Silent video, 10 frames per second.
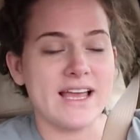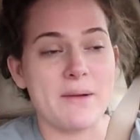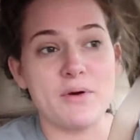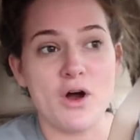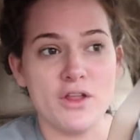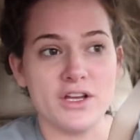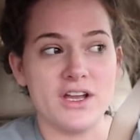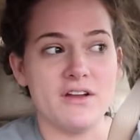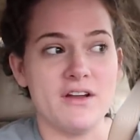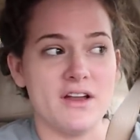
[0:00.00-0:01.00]
Like, I put all the
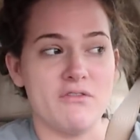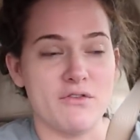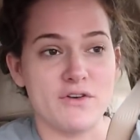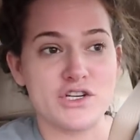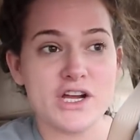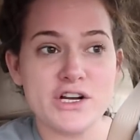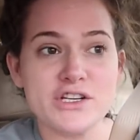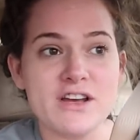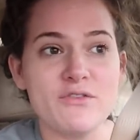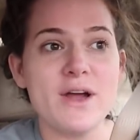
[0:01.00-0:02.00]
refrigerator
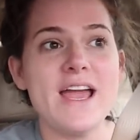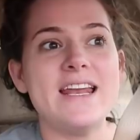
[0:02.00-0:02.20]
stuff away,